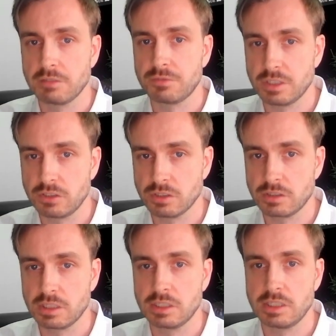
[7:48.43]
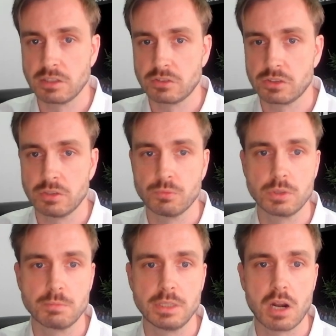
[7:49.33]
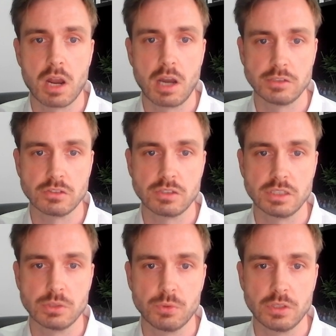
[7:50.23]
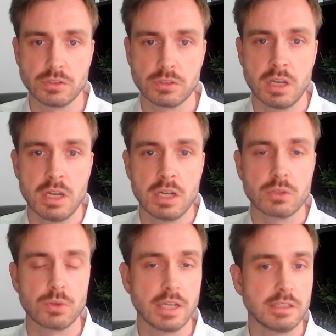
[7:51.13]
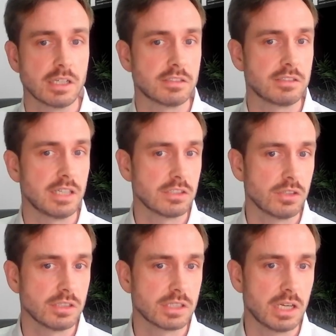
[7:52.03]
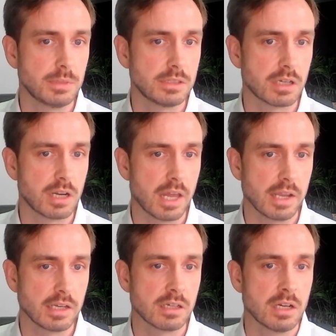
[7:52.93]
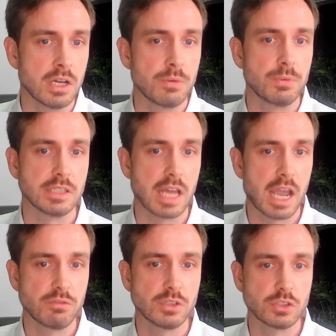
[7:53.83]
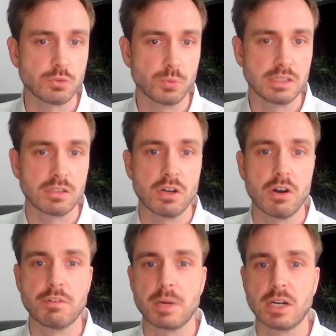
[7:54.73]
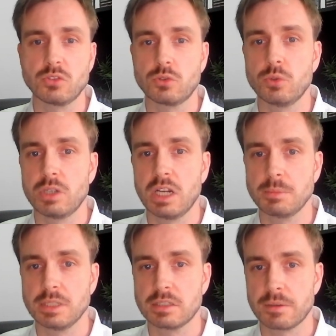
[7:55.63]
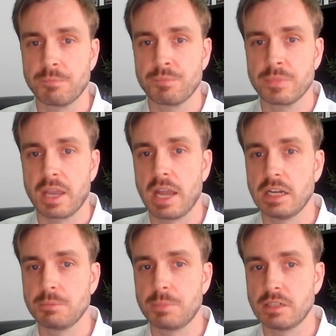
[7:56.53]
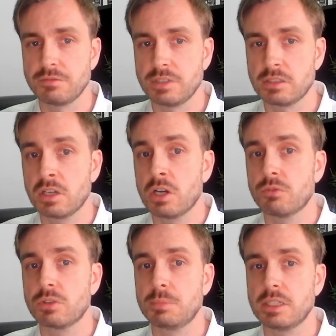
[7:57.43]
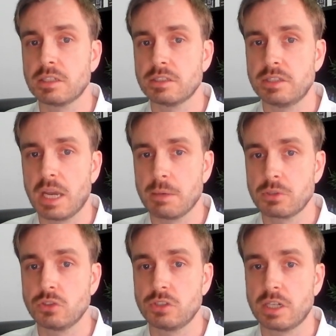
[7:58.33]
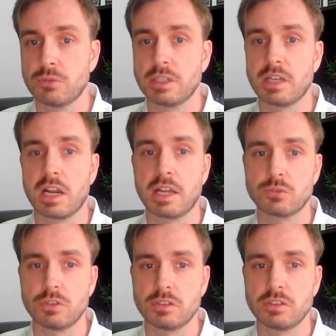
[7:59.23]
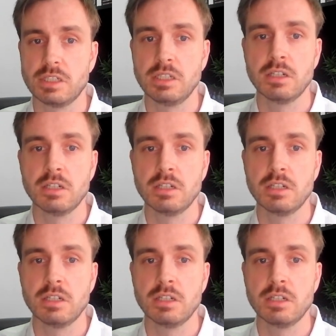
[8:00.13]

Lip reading: envisioned in the Yangtze would be the largest in the world, creating a 600-kilometer lake with an average width of about 2 kilometers. Added benefit would be that the dam could generate electricity